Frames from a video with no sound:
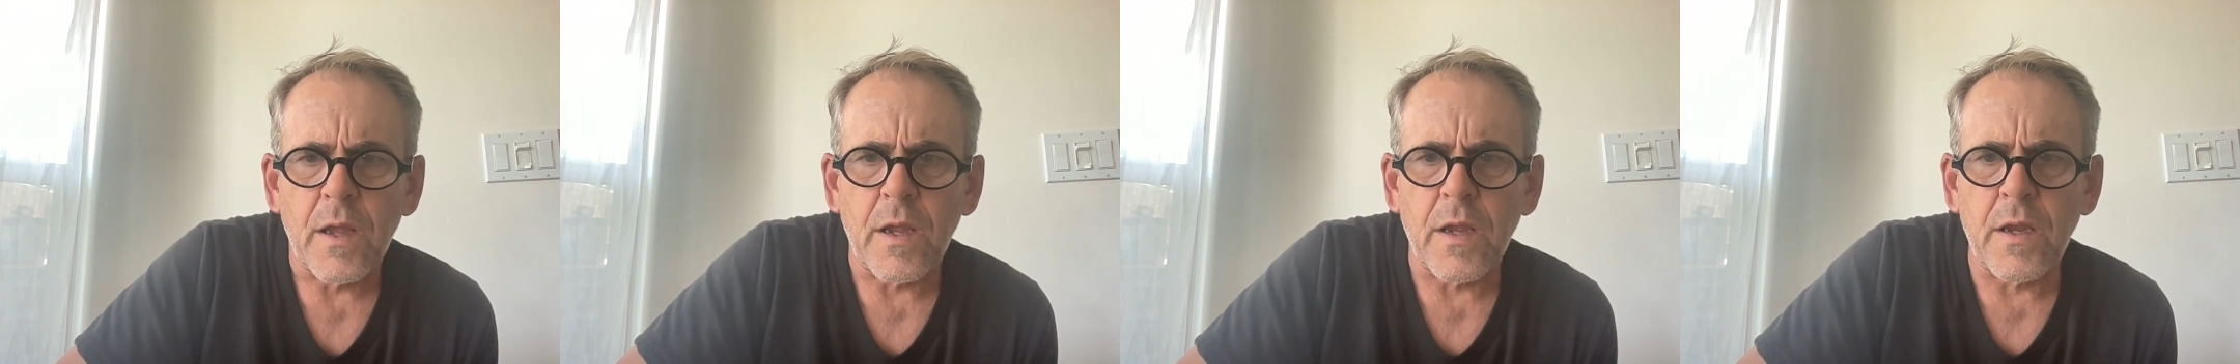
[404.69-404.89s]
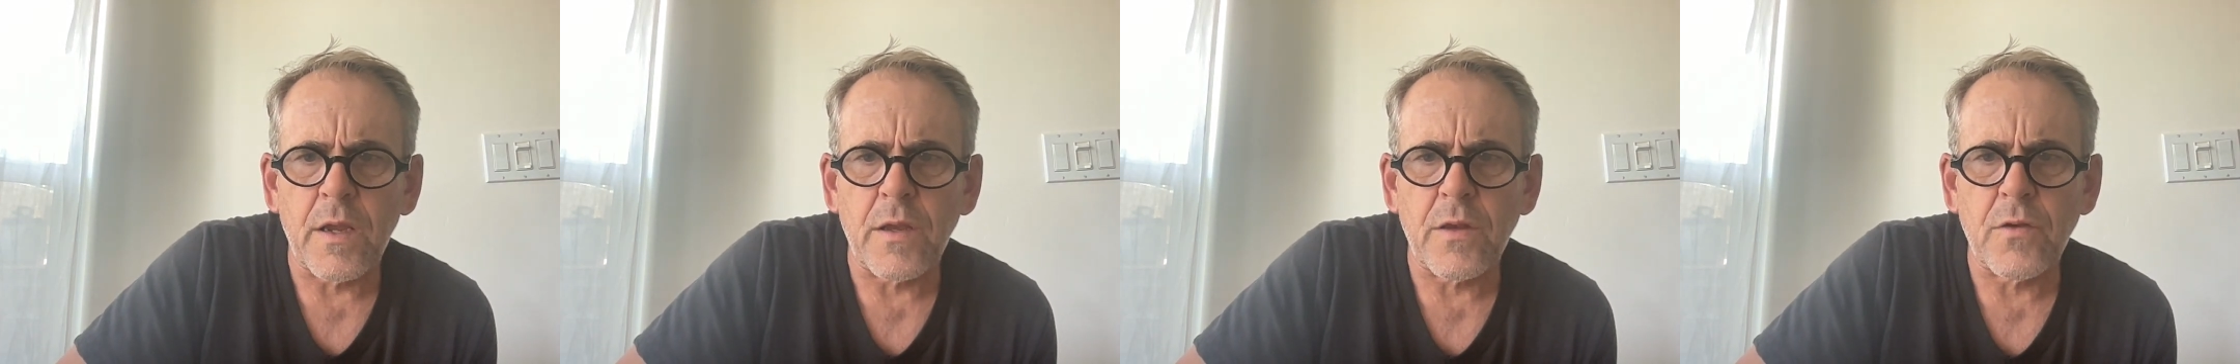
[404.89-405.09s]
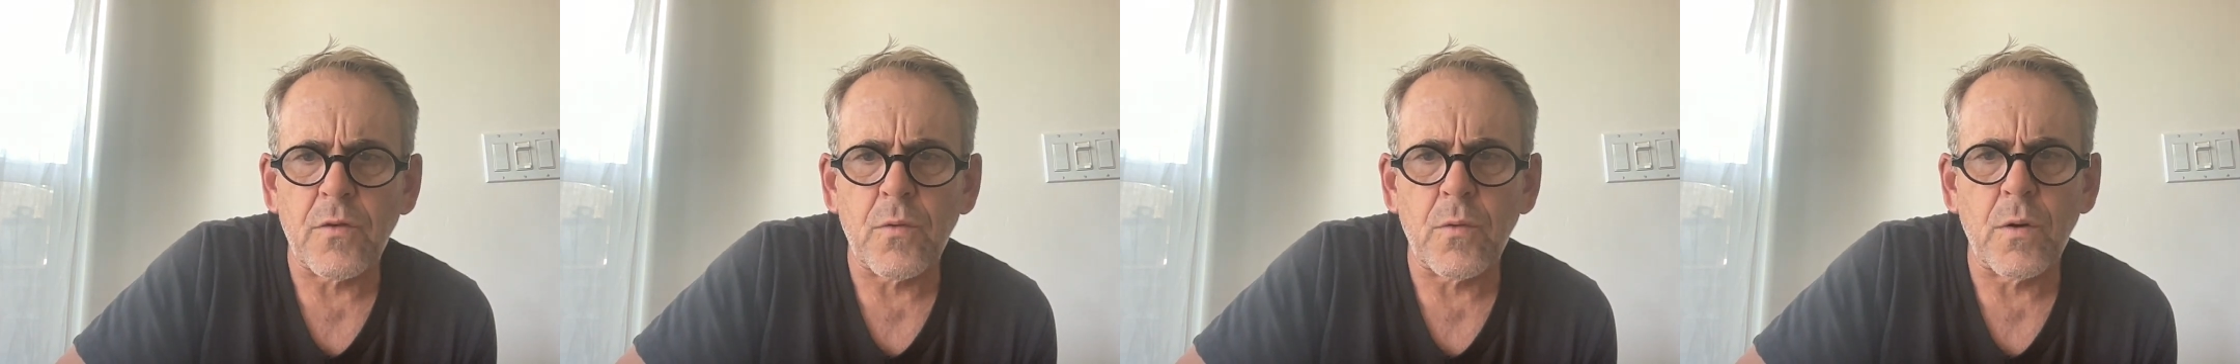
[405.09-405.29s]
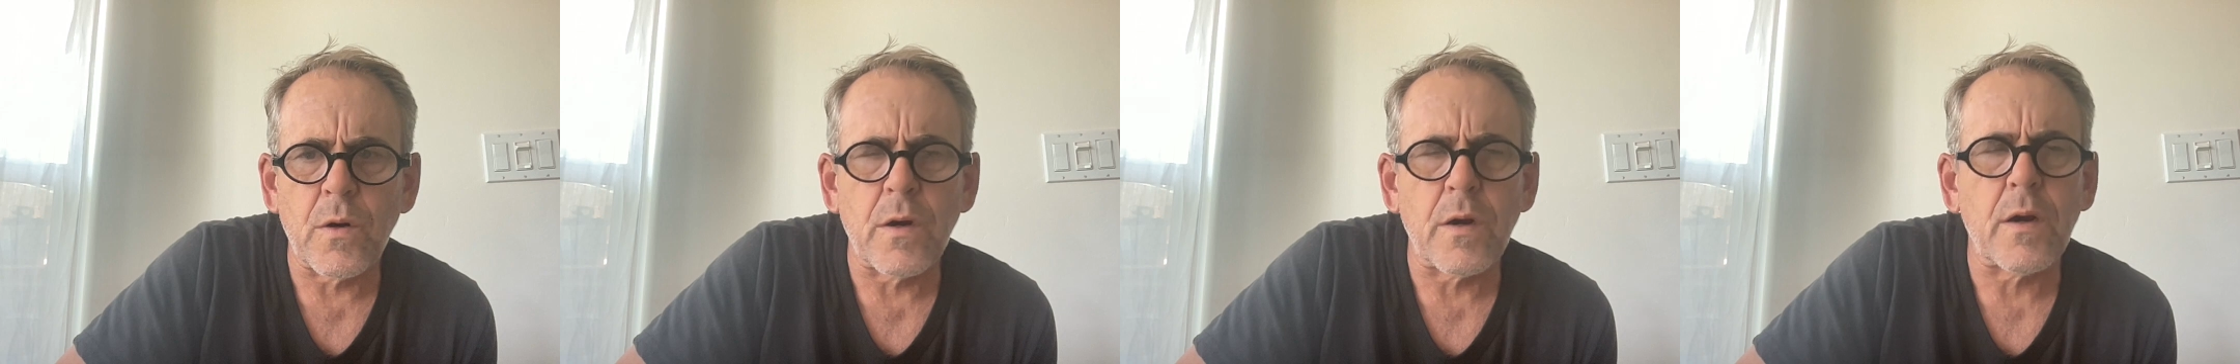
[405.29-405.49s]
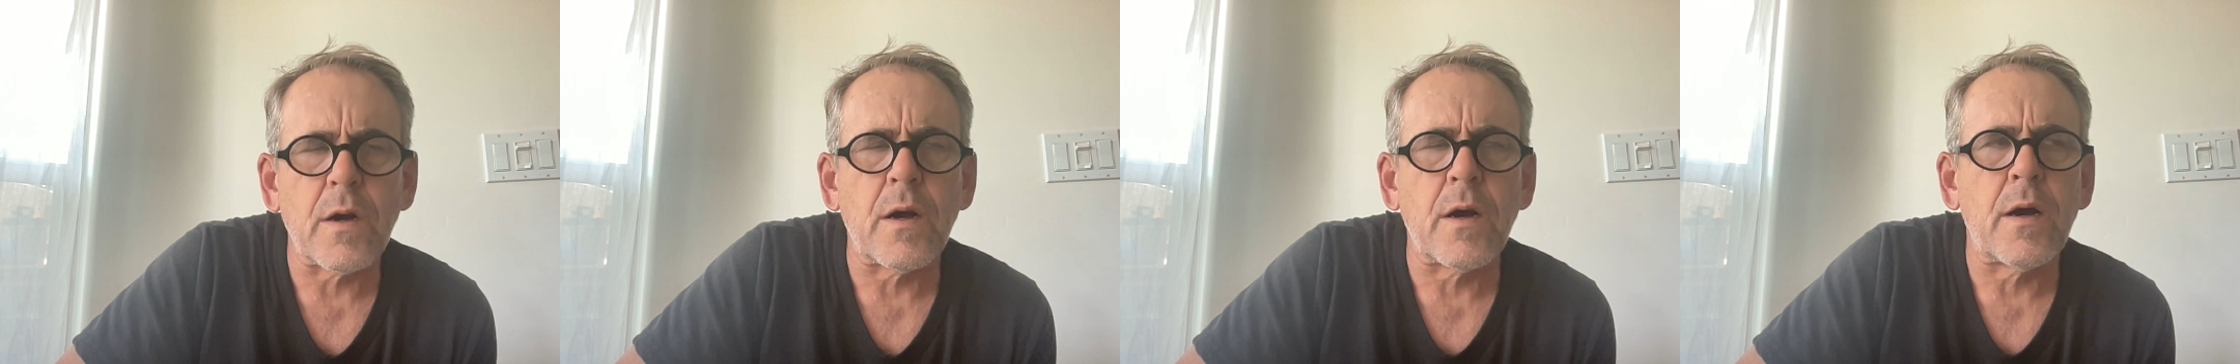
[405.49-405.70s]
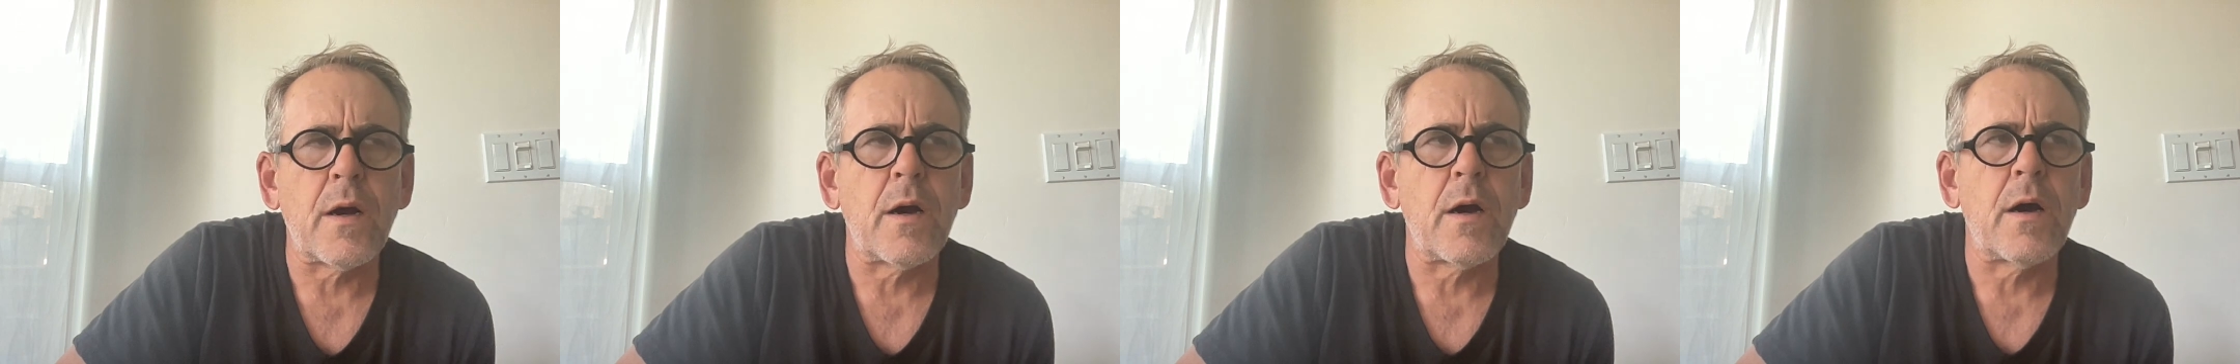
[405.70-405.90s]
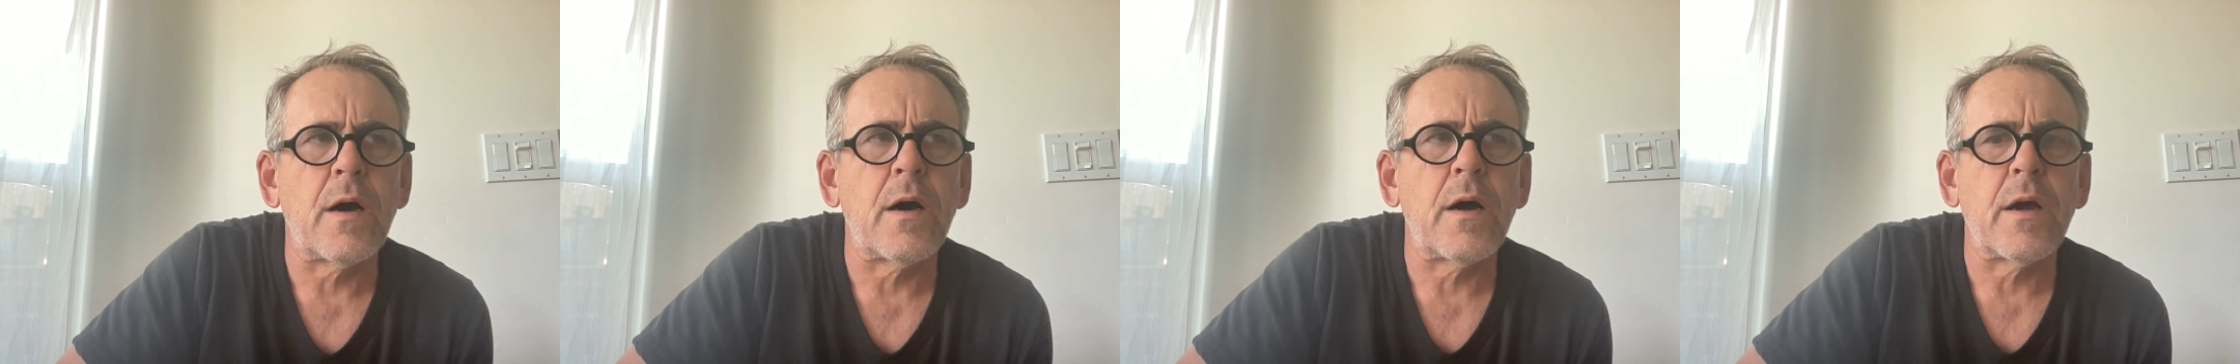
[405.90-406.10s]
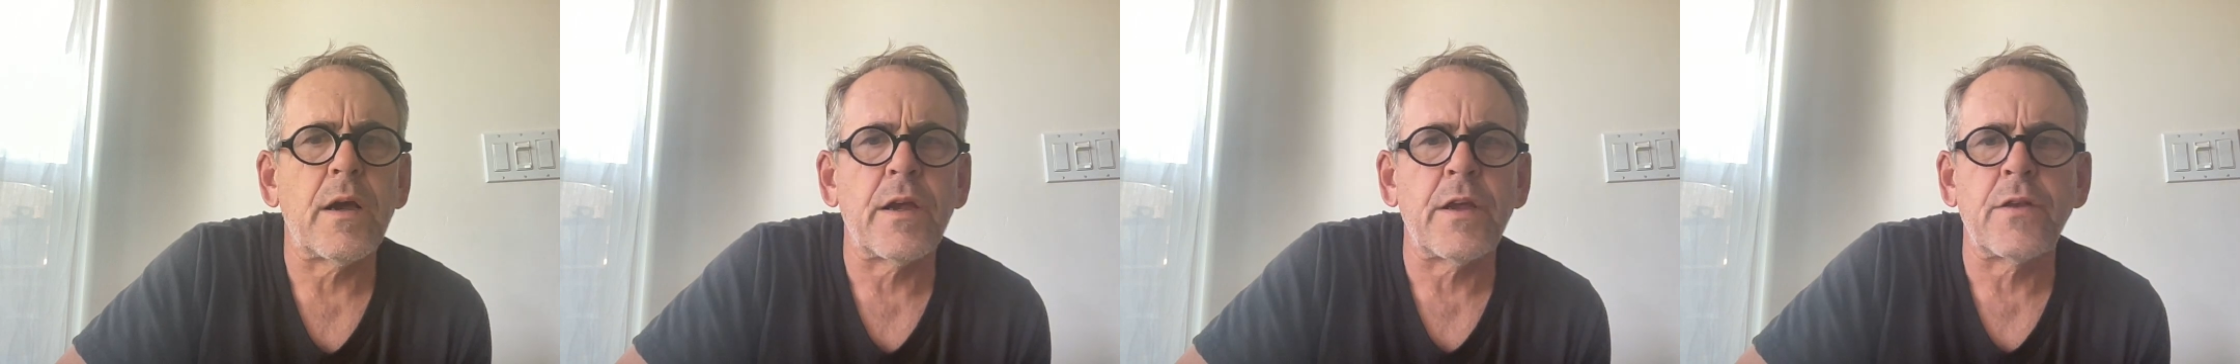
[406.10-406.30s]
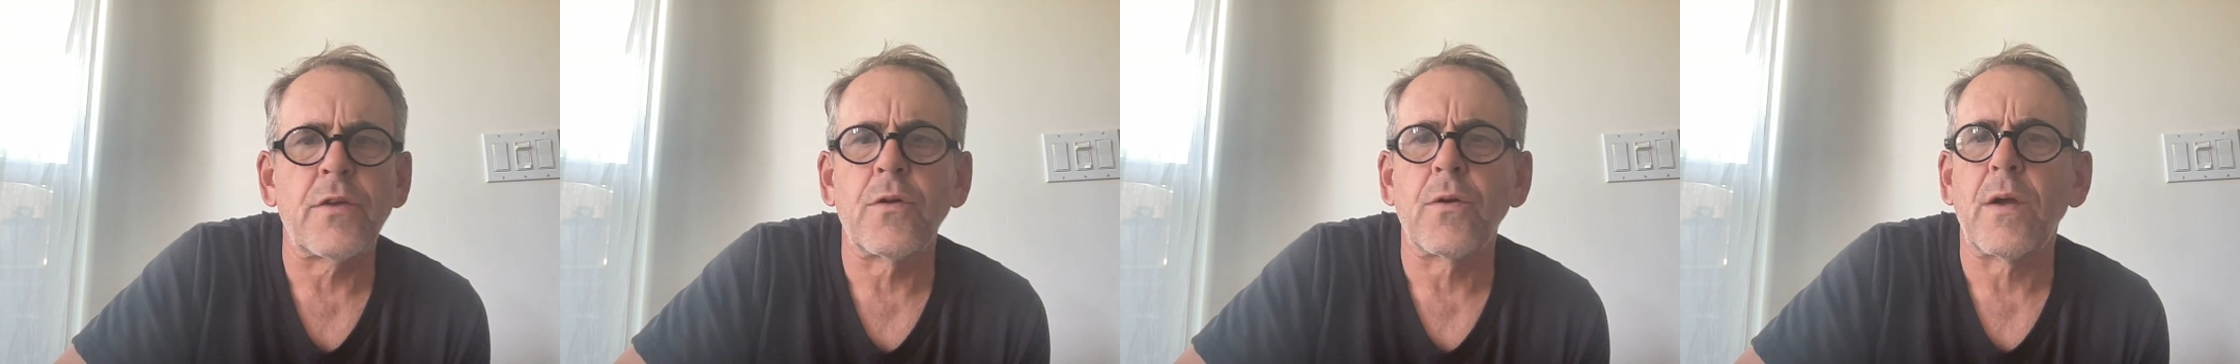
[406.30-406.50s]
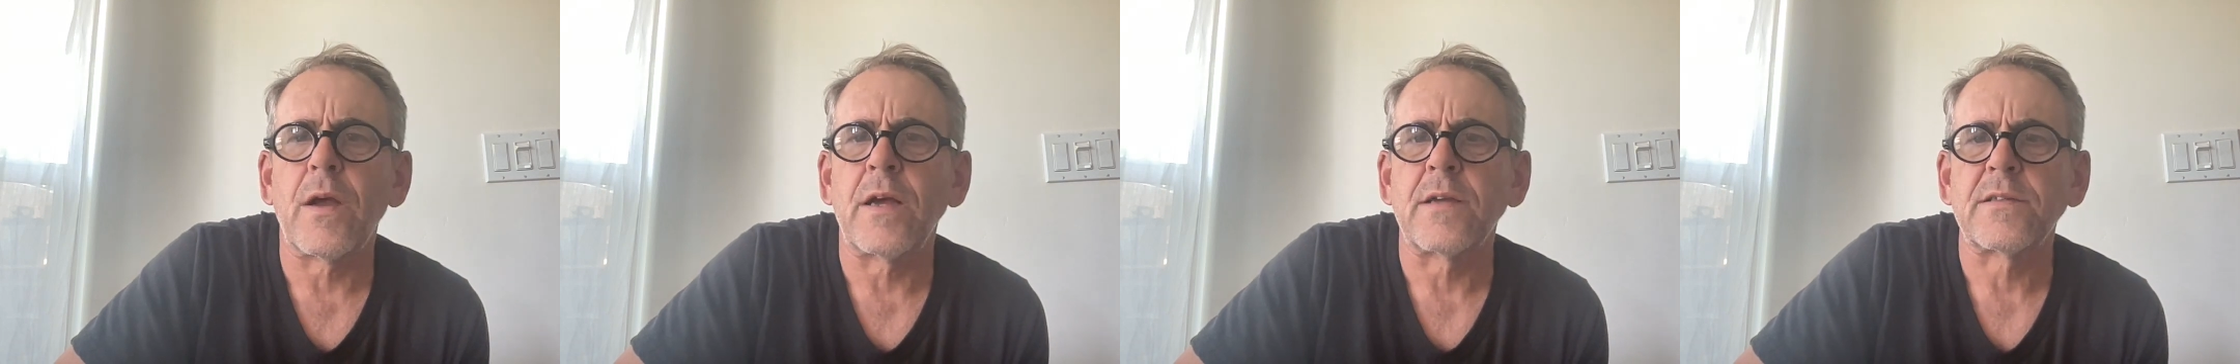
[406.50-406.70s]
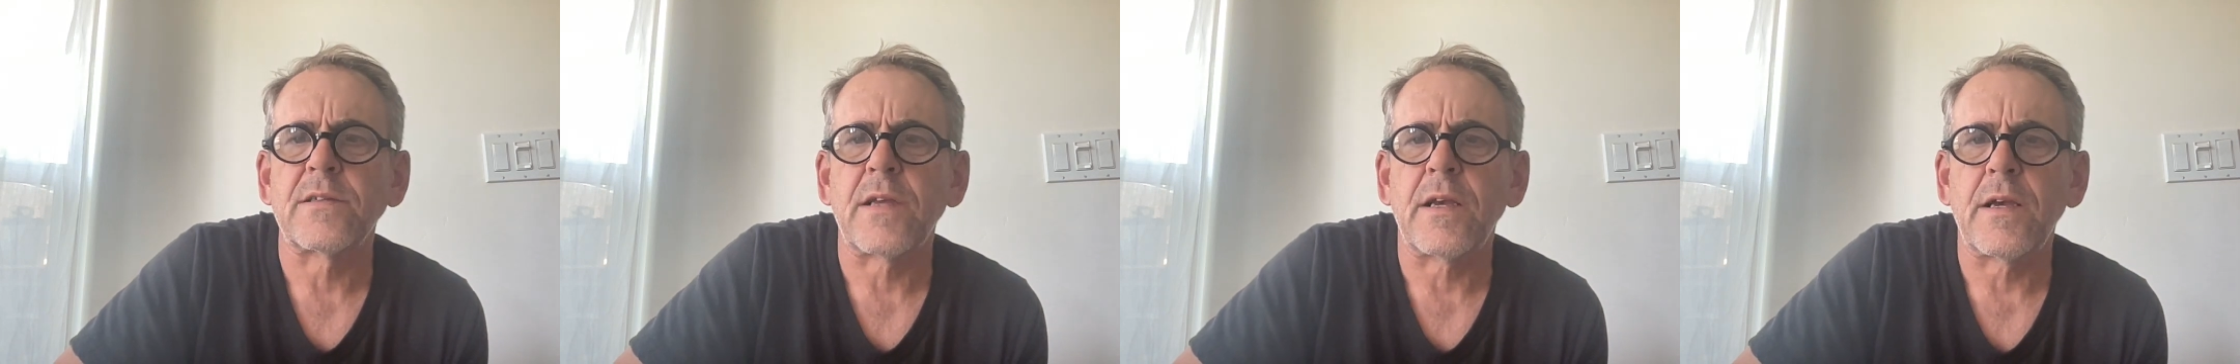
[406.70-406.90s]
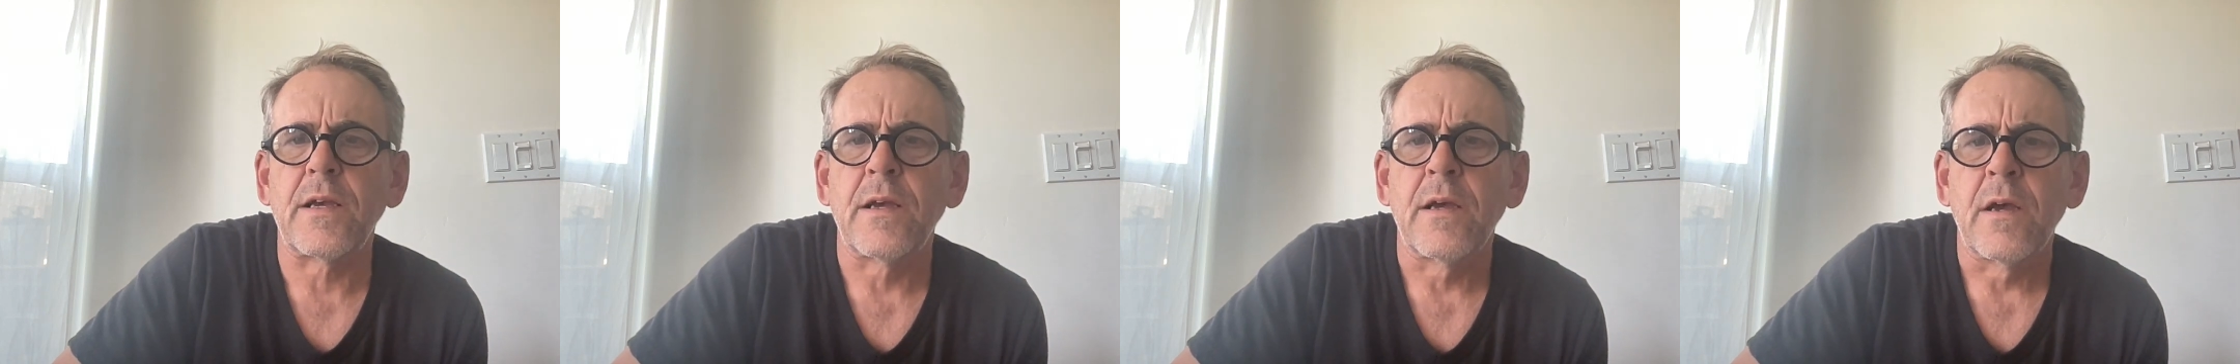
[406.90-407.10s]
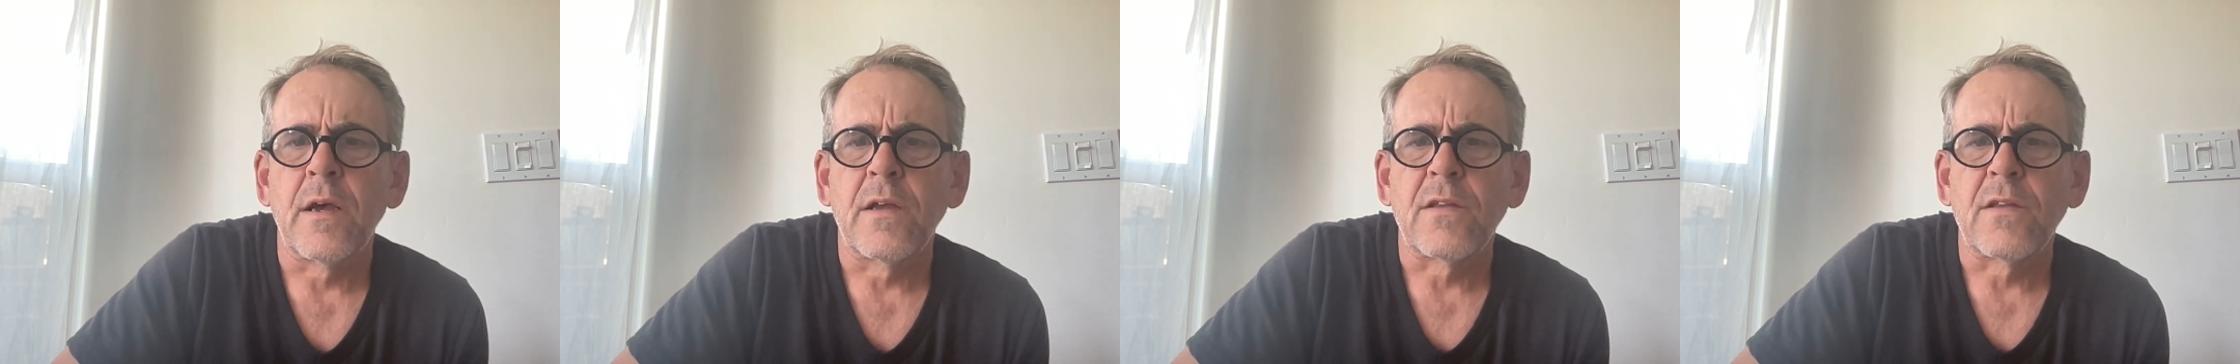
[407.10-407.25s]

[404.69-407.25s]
in your essay.